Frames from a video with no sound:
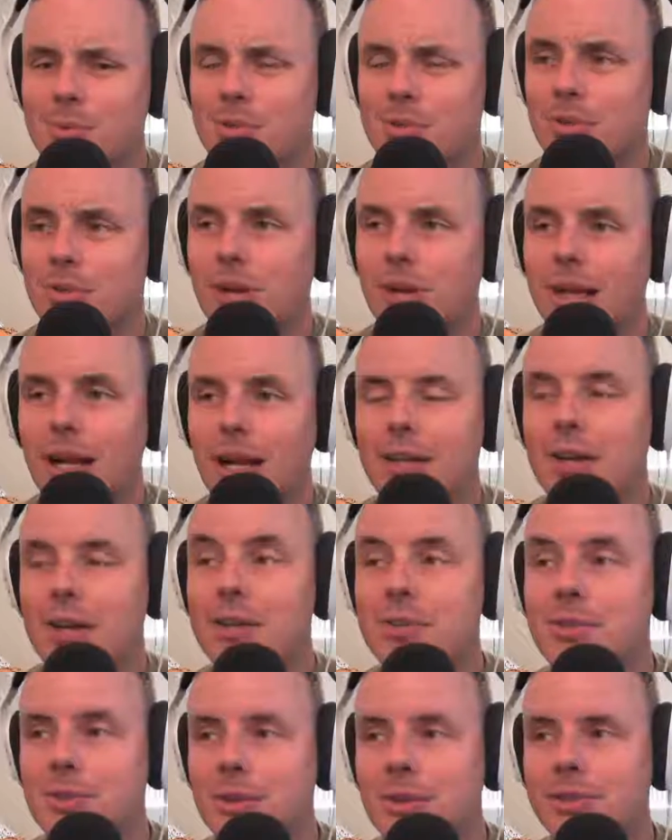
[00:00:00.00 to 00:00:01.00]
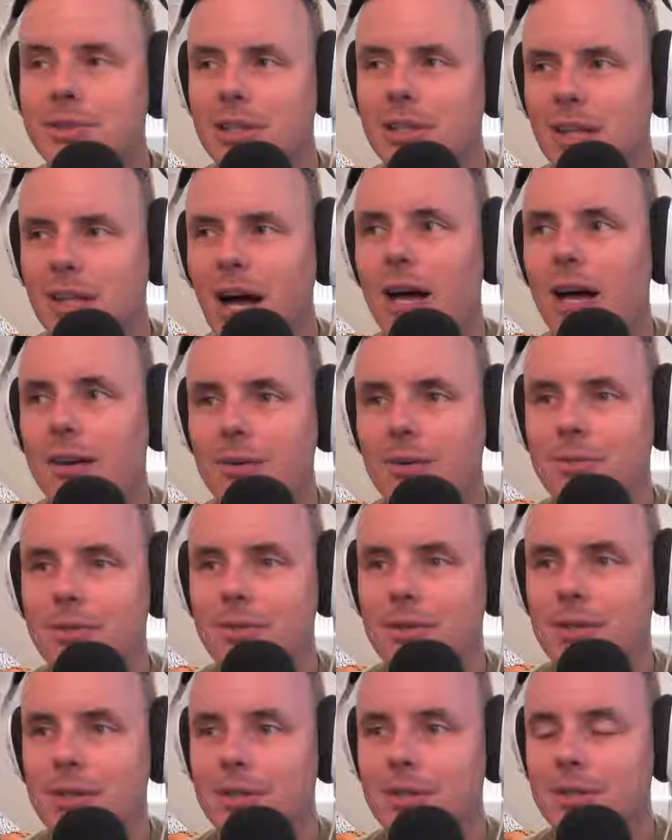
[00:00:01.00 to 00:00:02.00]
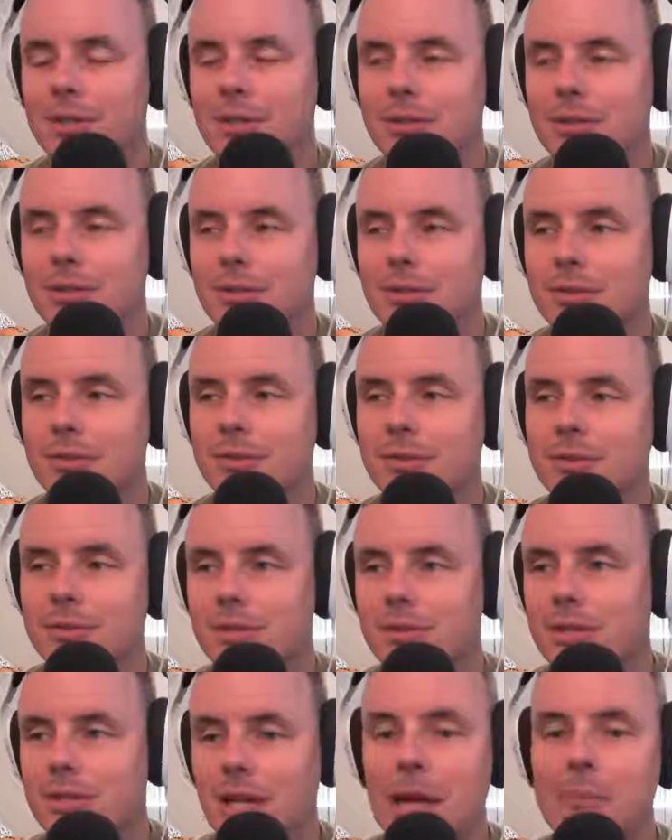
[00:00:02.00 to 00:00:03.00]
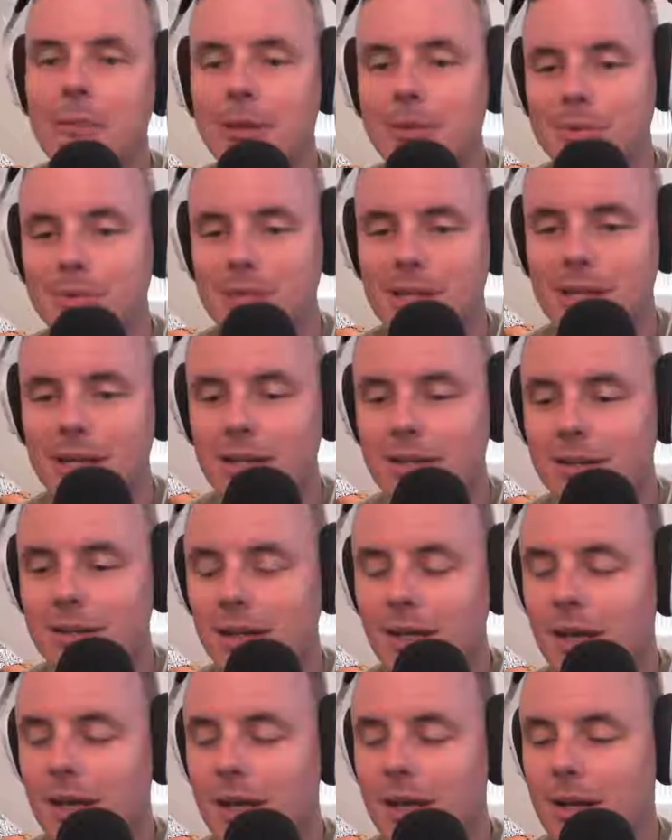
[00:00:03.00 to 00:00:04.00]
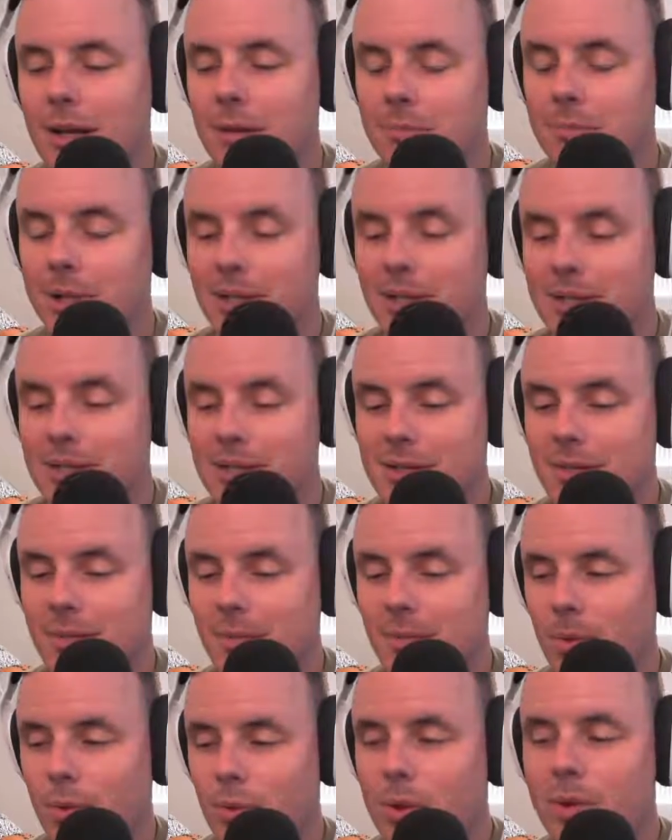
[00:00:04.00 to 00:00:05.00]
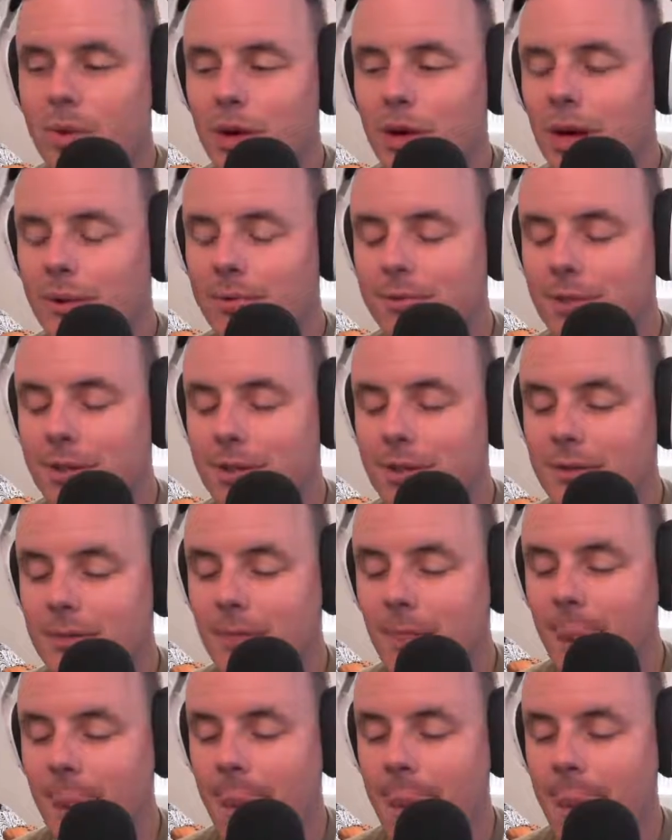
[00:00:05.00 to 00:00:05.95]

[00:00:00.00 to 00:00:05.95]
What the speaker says: great. I drove it a lot over the time I was there because we would often